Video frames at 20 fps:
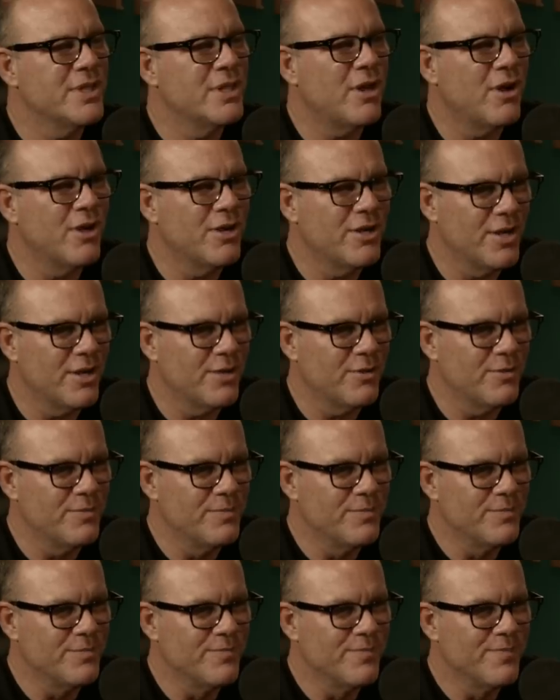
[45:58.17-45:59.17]
Largo,
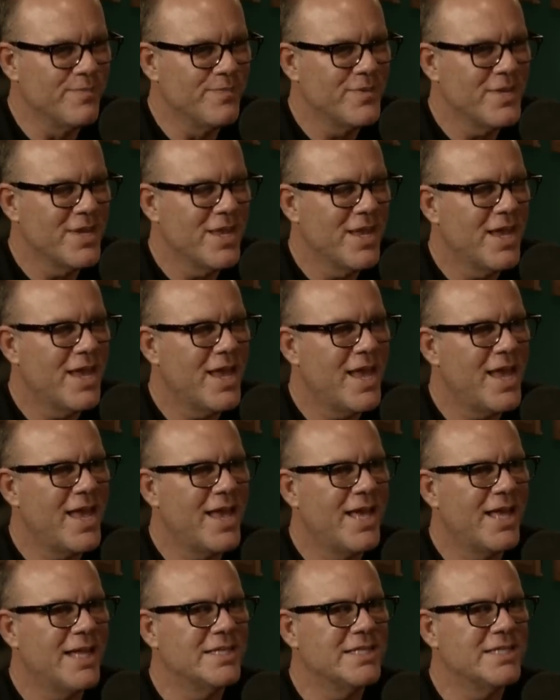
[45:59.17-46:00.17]
hmm.
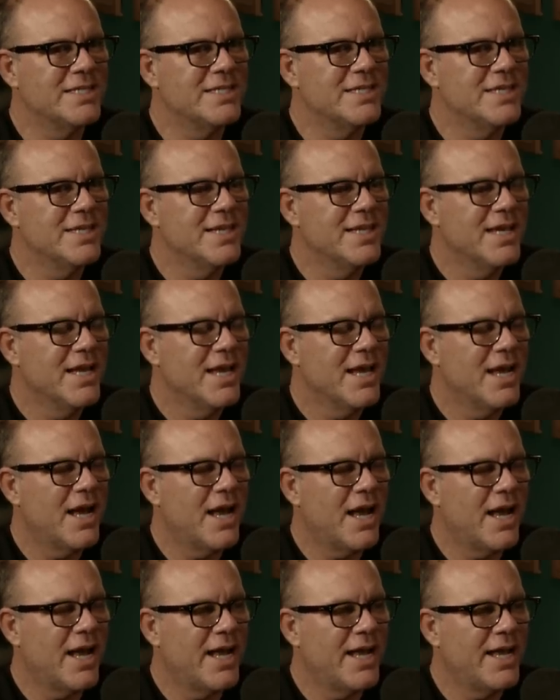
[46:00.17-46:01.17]
and
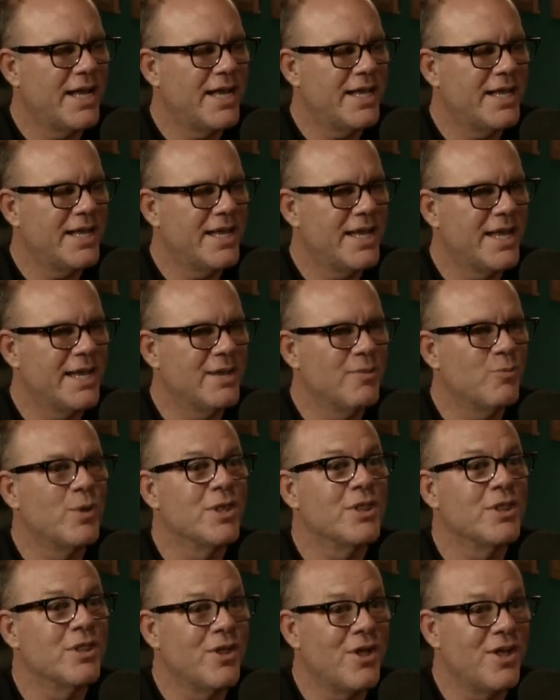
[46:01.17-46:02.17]
I and it
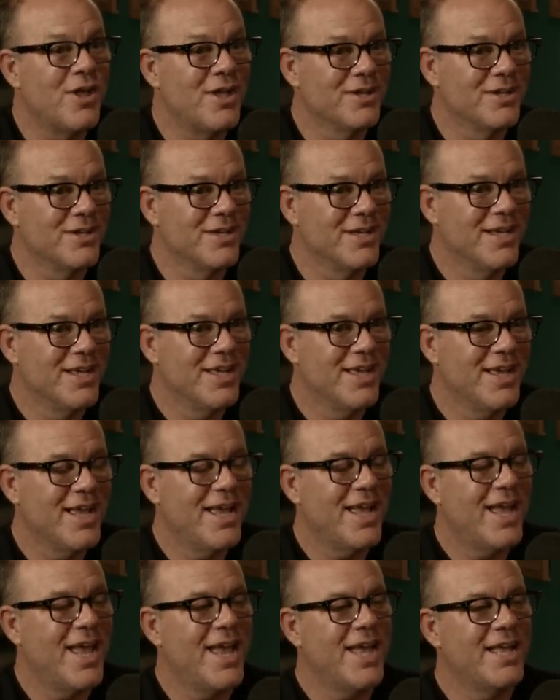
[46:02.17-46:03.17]
went long,
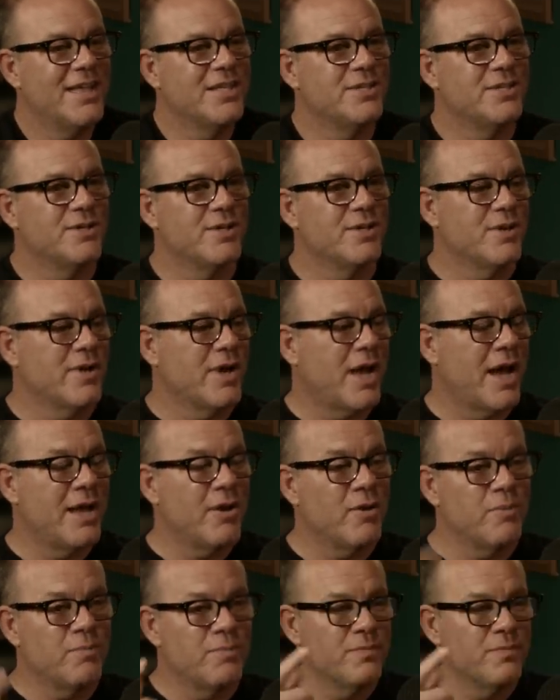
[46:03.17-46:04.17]
hmm. and
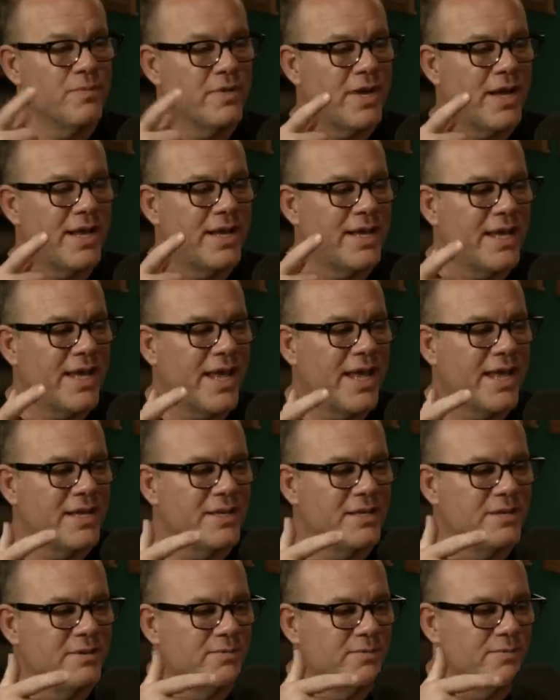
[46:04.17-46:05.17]
I I
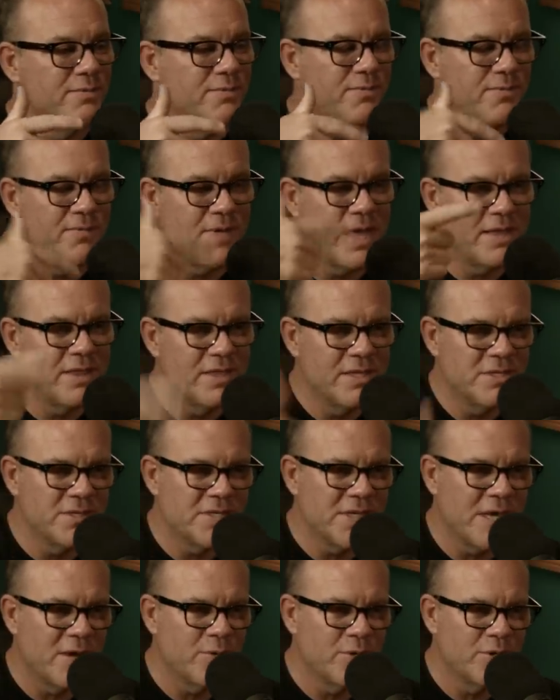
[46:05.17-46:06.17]
had fed the
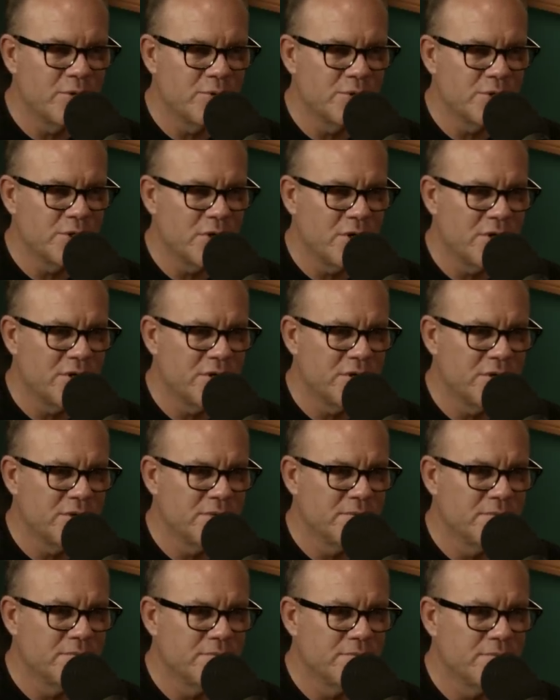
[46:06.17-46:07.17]
sourdough
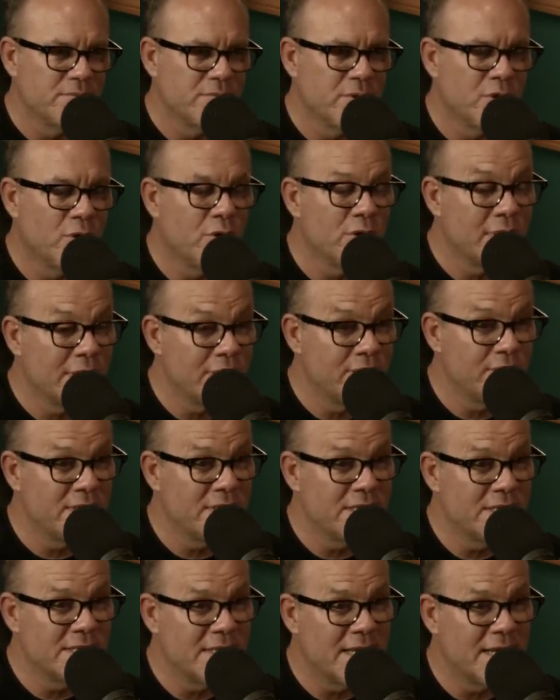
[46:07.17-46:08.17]
starter earlier
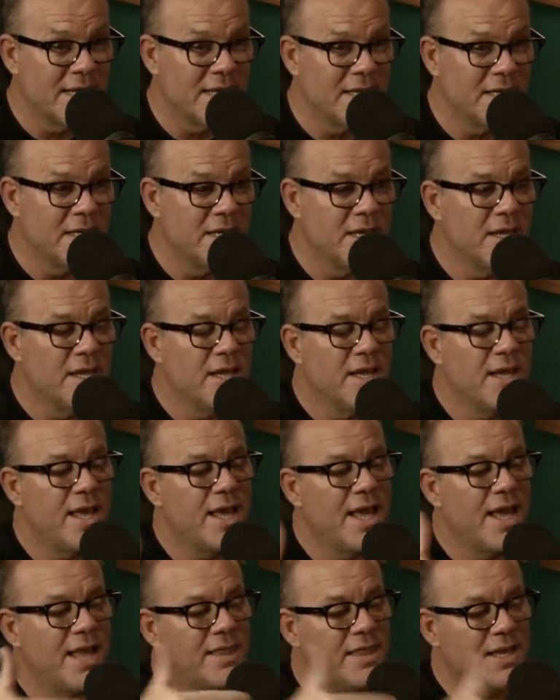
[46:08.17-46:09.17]
in the day,
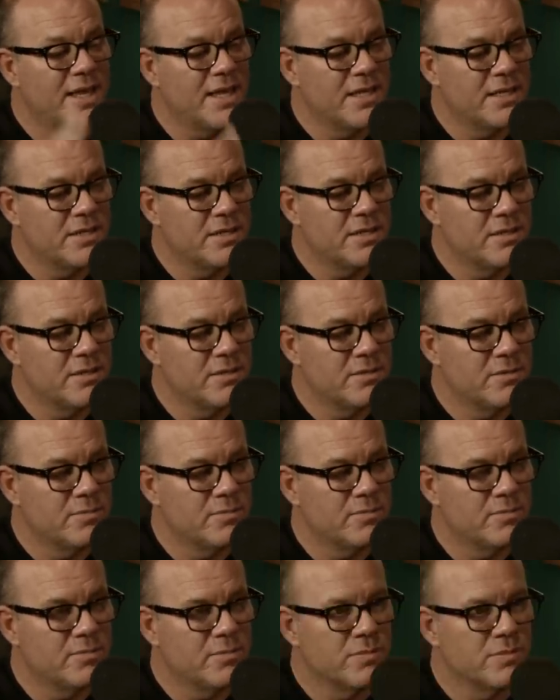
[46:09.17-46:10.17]
mm-hmm. and then
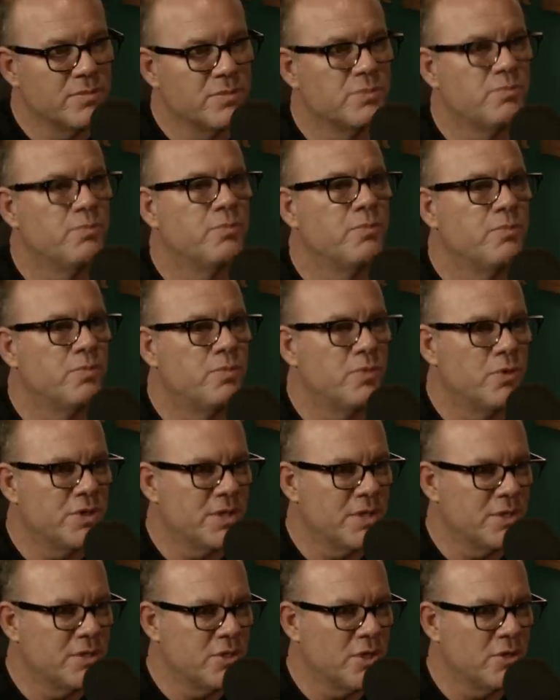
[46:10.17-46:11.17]

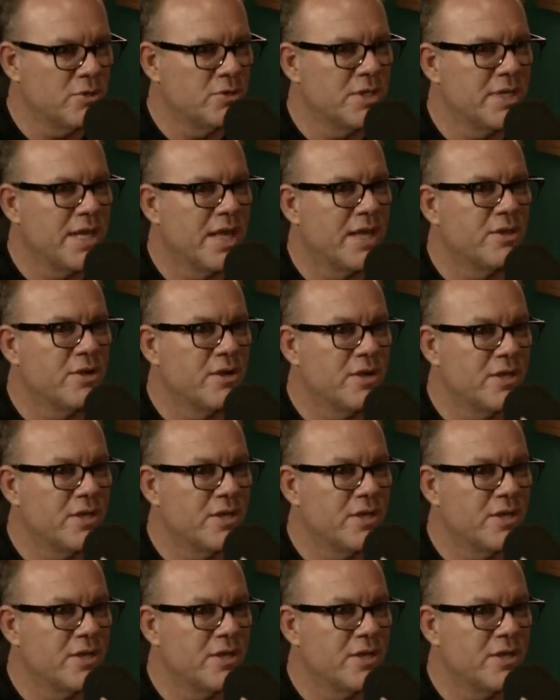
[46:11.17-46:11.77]
put the dough like together,